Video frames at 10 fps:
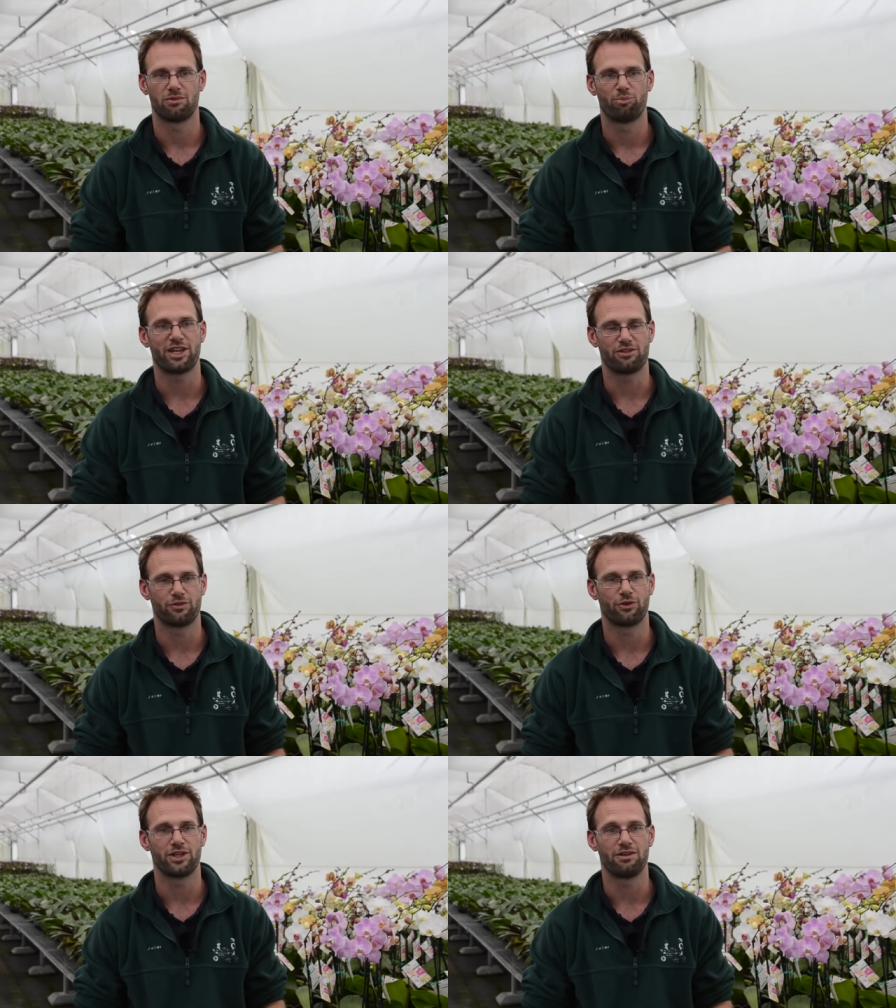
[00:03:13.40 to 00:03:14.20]
better
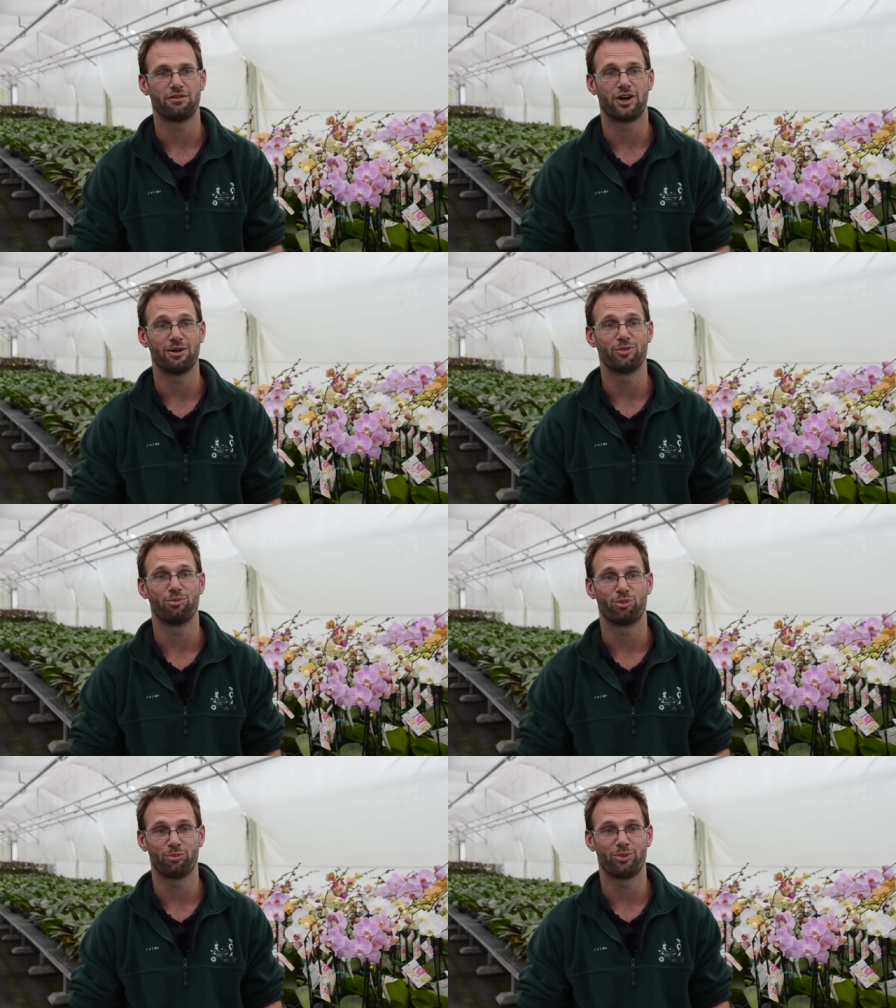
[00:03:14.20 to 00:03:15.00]
for the
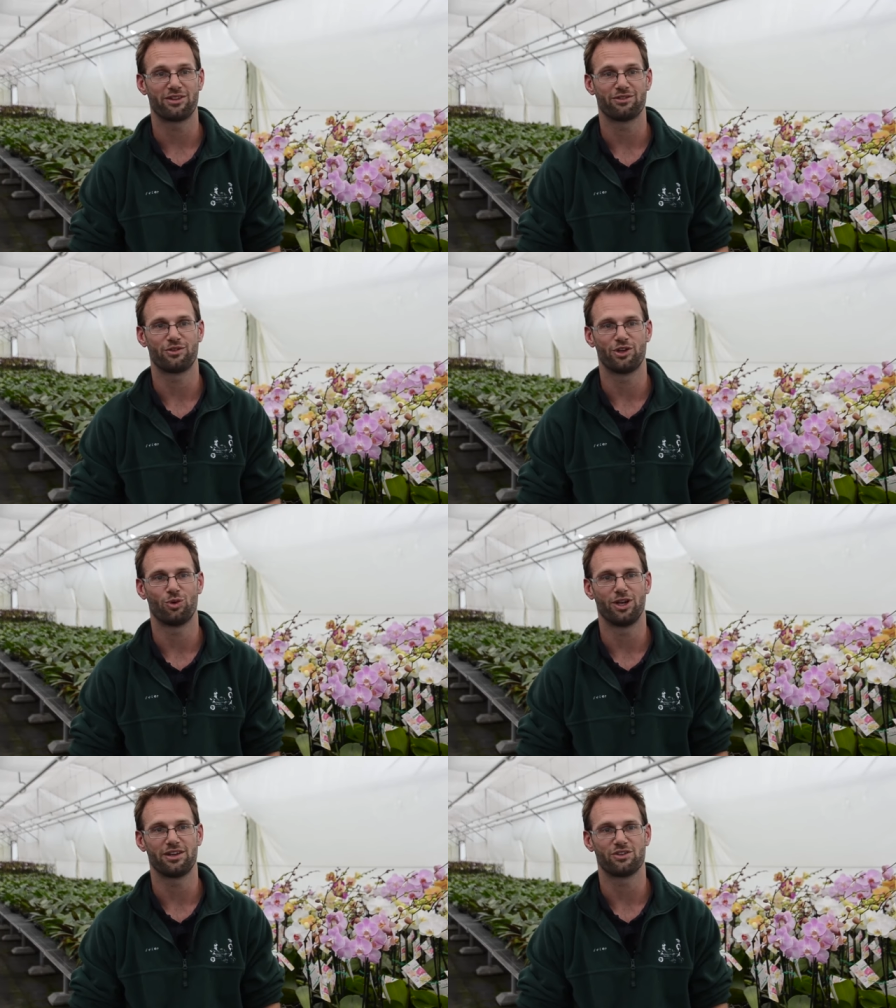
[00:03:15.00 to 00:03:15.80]
environment but better for your
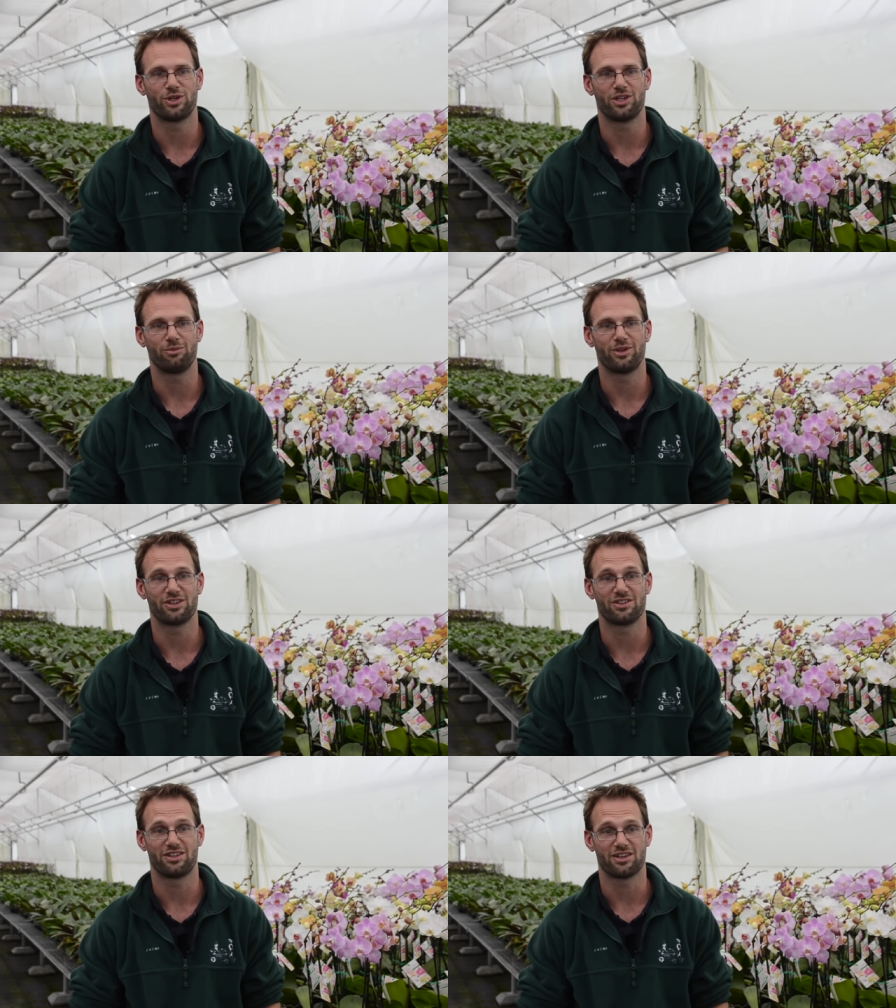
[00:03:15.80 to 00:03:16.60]
wallet as well
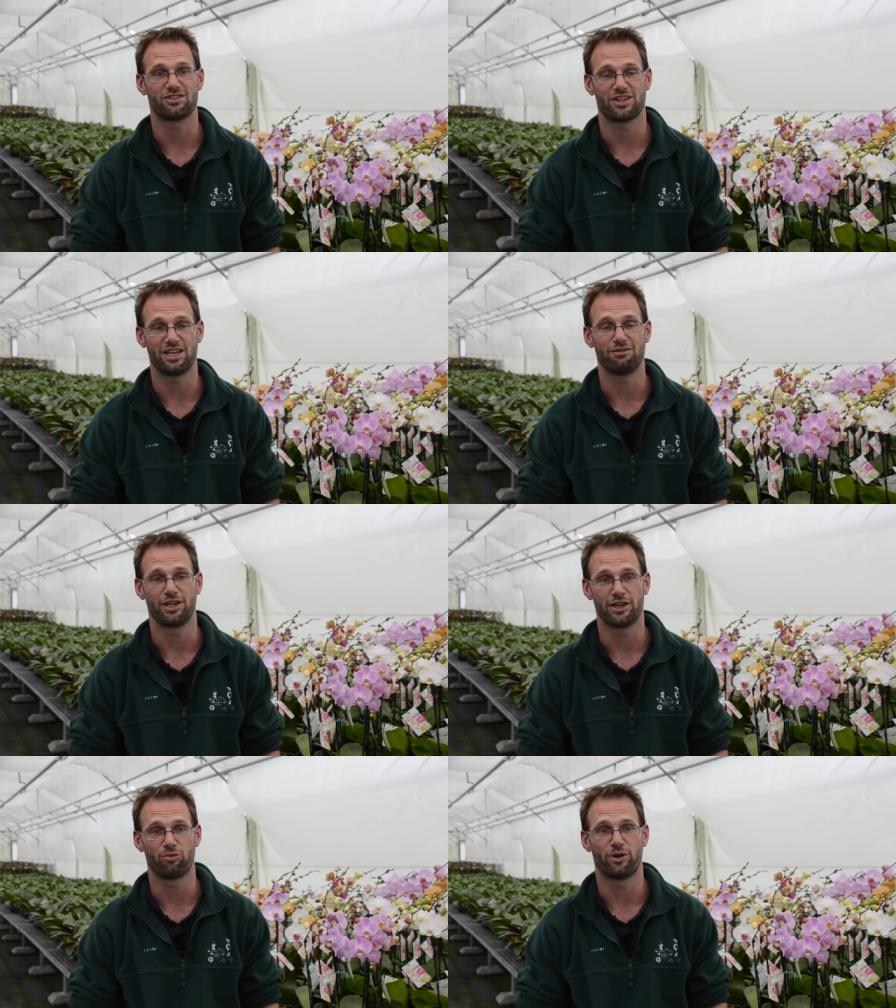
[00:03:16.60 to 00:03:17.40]
because it does save a
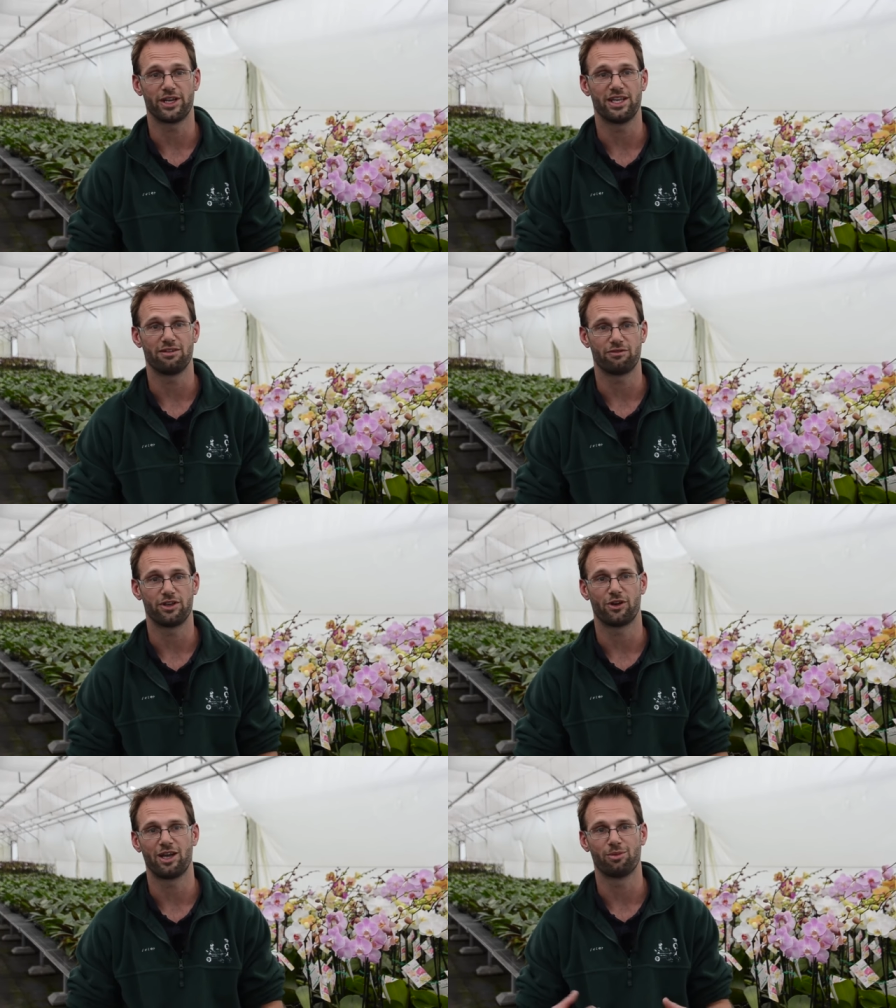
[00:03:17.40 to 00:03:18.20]
lot of money if
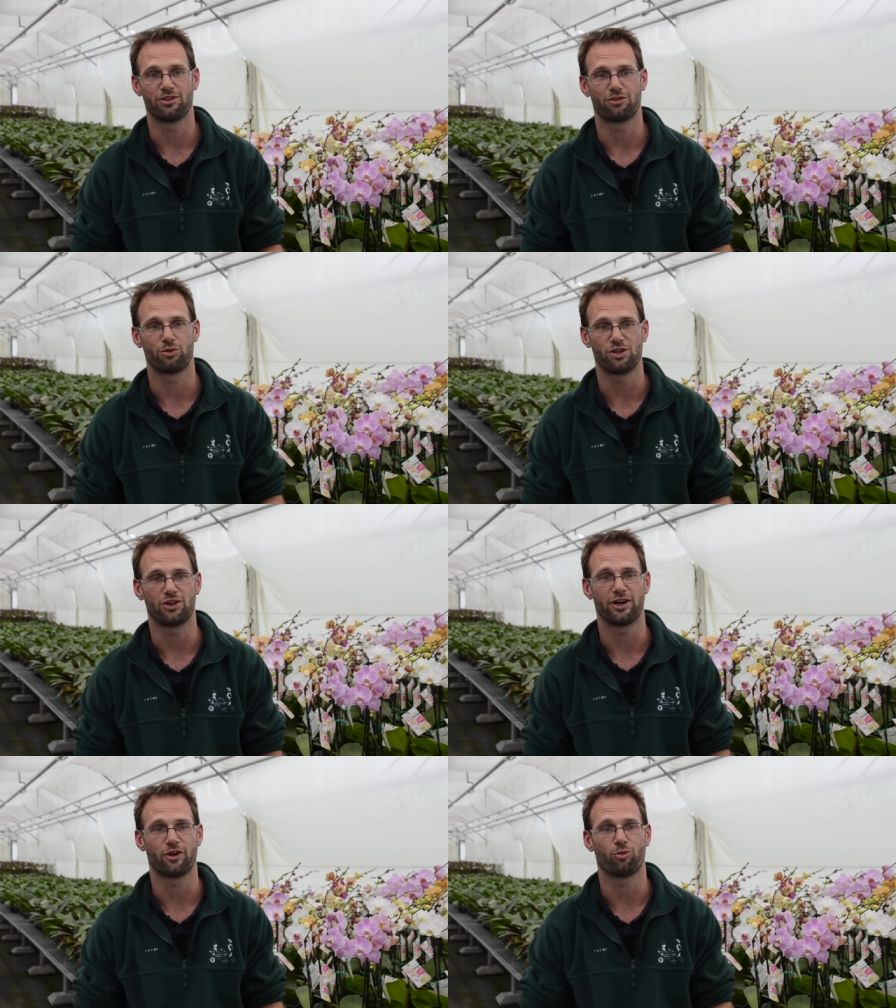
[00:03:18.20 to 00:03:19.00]
you're able to
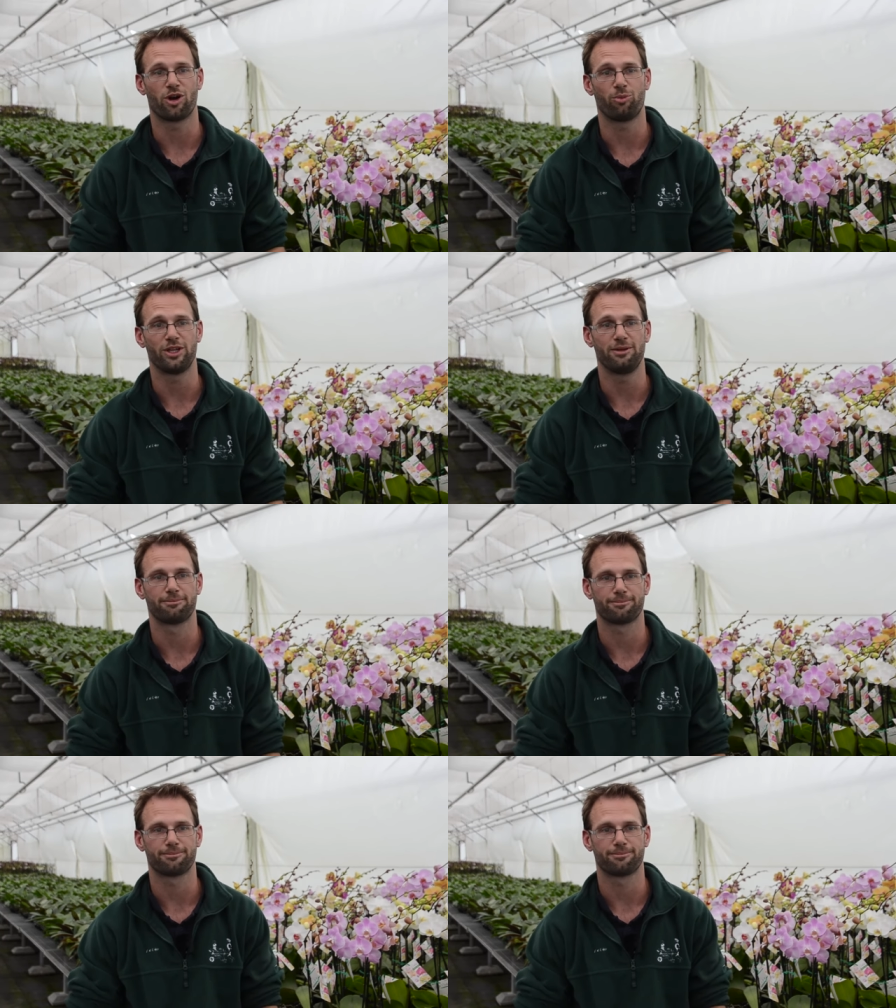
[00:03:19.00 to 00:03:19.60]
recycle properly.